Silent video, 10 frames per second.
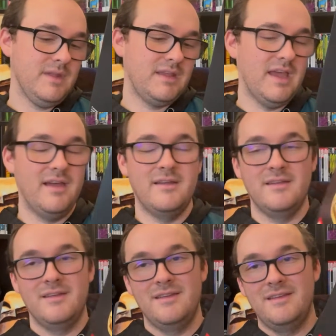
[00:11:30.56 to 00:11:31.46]
yeah,
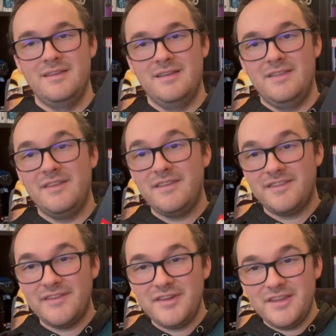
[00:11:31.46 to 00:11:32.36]
this is
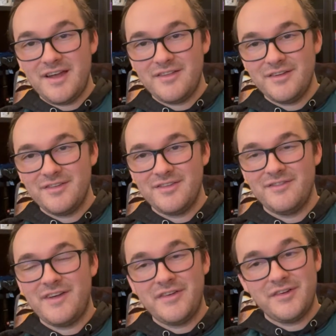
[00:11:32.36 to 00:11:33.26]
$70,
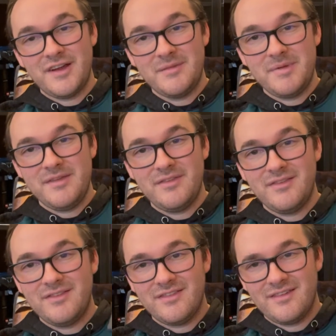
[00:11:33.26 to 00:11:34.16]
590
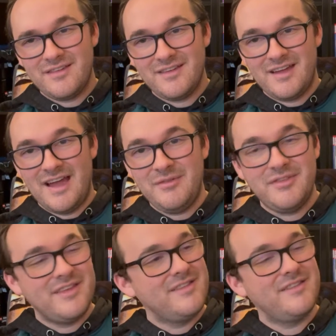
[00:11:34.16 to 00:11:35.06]
pieces. I
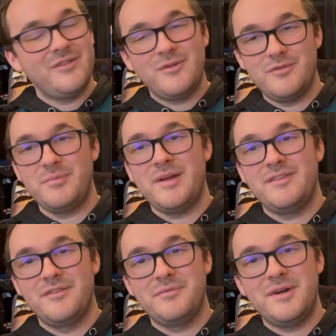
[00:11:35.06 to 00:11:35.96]
would say this is a little
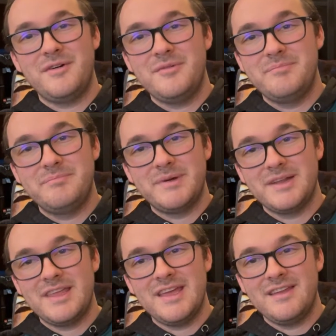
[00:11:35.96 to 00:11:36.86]
overpriced as well, but
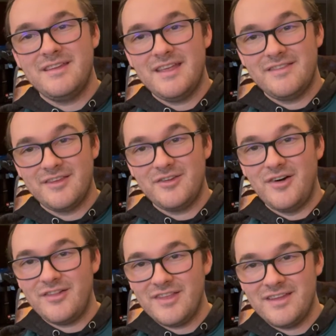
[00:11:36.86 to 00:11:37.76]
again, it's the
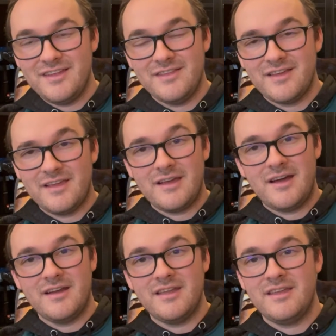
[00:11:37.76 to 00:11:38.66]
gauntlet. It's
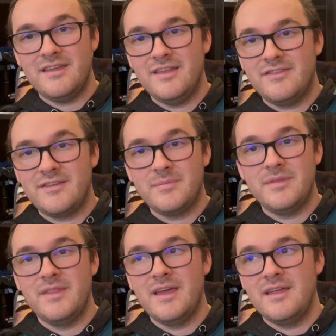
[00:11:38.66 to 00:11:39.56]
iconic. It's
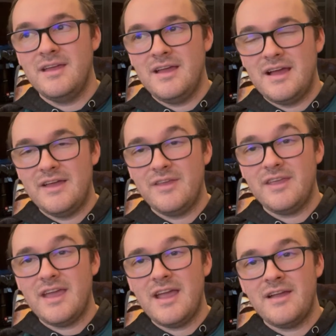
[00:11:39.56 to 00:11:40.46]
something that I
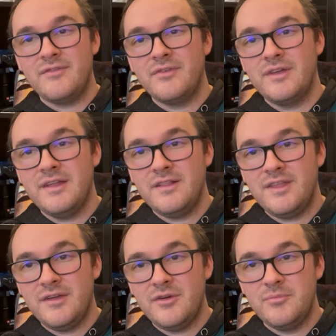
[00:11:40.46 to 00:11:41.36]
think every
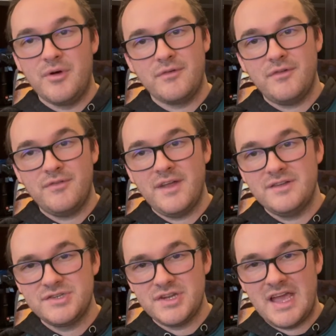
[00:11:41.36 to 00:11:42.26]
Lego Marvel fan
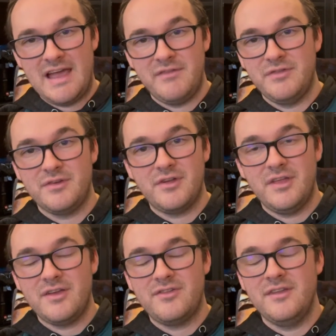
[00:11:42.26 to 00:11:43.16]
should have in their
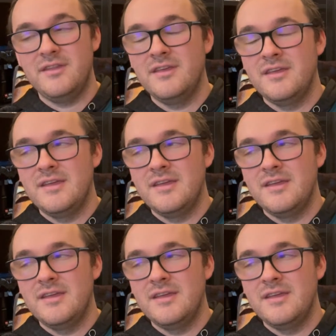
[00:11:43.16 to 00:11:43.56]
collection.